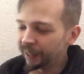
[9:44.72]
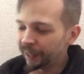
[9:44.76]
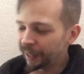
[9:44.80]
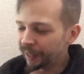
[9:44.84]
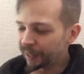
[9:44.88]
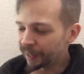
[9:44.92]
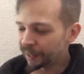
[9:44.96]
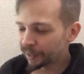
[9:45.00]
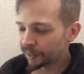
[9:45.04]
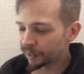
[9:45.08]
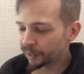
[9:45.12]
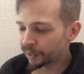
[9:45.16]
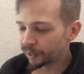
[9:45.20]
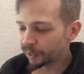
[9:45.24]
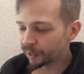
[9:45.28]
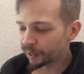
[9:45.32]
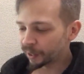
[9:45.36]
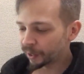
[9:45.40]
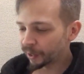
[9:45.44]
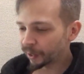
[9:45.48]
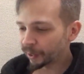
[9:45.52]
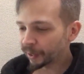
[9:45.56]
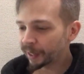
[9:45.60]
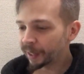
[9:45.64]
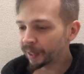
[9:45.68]
It's
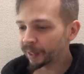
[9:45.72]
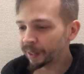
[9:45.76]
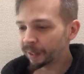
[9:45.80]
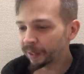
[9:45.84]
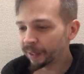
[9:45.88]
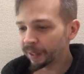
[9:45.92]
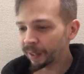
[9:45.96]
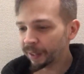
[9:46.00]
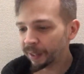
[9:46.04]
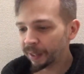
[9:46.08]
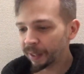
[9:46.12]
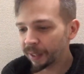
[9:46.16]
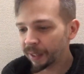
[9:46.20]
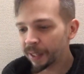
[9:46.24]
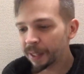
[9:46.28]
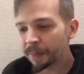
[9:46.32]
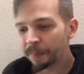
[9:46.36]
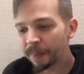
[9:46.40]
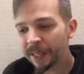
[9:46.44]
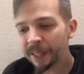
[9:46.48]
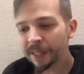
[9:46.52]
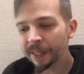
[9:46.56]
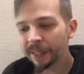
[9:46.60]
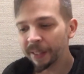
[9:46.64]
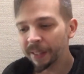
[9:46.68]

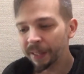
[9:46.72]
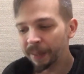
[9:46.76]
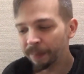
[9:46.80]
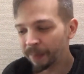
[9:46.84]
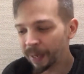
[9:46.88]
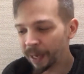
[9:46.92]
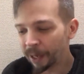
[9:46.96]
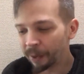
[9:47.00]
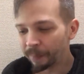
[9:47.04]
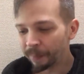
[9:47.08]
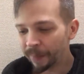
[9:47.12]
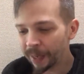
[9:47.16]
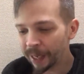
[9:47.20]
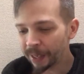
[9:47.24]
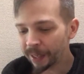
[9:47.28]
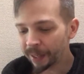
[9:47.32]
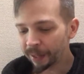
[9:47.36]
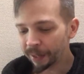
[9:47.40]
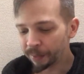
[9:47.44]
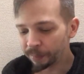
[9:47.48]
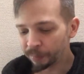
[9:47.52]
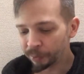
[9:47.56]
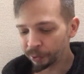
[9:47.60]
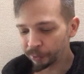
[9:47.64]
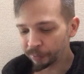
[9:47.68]
basically about making
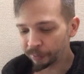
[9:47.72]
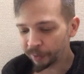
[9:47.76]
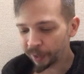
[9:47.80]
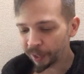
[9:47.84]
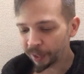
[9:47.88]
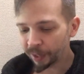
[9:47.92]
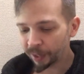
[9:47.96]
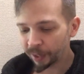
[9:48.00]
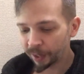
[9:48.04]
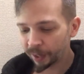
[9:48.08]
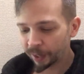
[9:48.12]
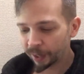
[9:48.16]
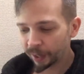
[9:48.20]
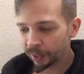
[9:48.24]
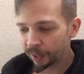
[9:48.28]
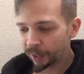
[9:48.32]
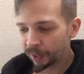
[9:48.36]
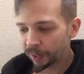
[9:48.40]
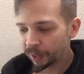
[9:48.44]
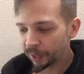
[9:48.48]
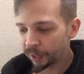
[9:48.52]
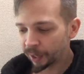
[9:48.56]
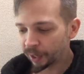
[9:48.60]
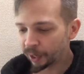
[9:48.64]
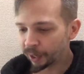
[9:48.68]
the movie,
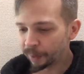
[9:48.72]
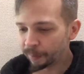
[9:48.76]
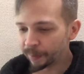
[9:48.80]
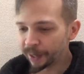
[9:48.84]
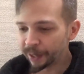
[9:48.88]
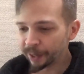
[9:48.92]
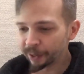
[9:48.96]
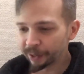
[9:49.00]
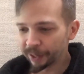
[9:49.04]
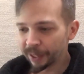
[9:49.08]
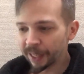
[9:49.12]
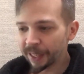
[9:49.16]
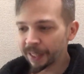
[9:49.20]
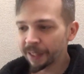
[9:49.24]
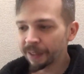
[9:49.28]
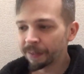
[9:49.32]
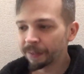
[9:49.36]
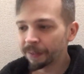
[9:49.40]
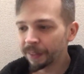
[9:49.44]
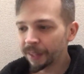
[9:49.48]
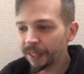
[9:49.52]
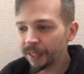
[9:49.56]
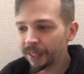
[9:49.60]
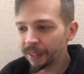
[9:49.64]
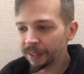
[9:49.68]
and there's lots of
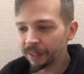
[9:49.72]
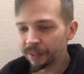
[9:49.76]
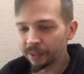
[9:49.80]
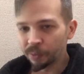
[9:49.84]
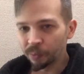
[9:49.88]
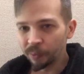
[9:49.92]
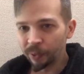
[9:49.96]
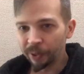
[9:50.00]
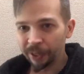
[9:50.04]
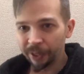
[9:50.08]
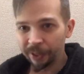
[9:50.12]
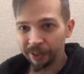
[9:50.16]
things where